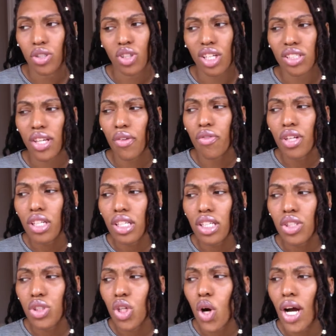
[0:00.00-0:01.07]
So I was like, really?
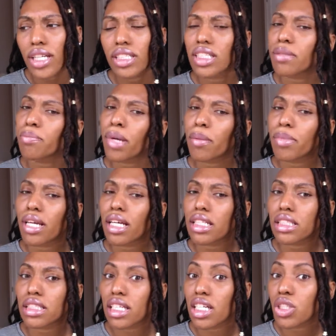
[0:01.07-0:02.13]
So I should maybe get a
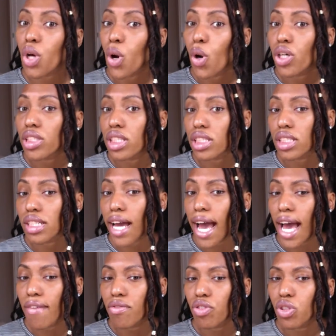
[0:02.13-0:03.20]
6 or
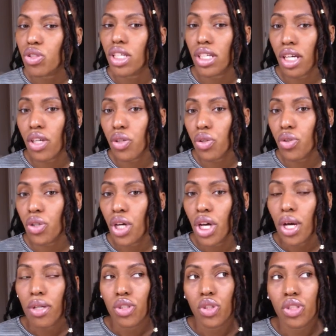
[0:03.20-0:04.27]
6.5? And she's like, yeah,
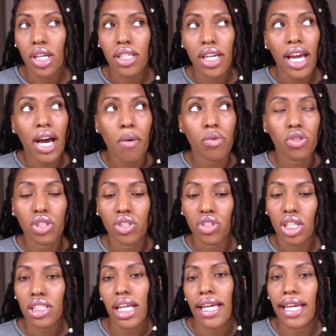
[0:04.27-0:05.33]
she's like, yeah, I would
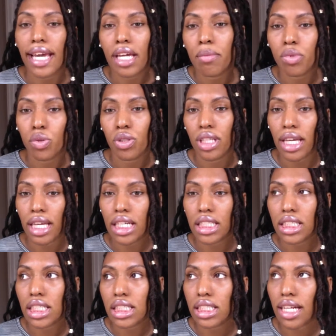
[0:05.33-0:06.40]
suggest like get in between, like get a
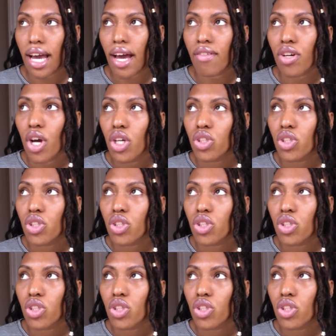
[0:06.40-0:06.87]
6.5.